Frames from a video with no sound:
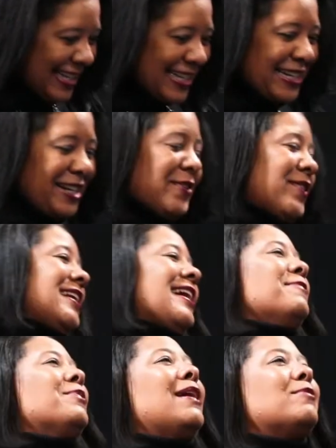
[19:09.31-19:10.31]
When
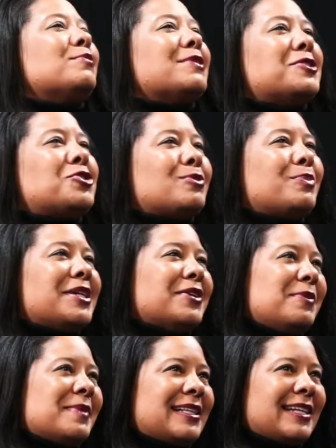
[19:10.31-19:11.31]
I probably should be
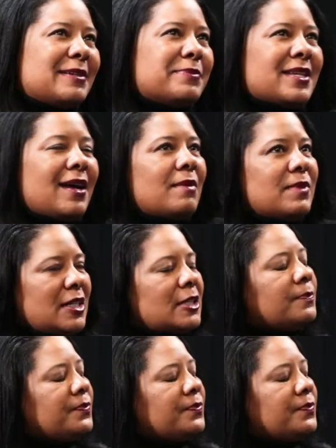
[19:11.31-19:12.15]
on my laptop.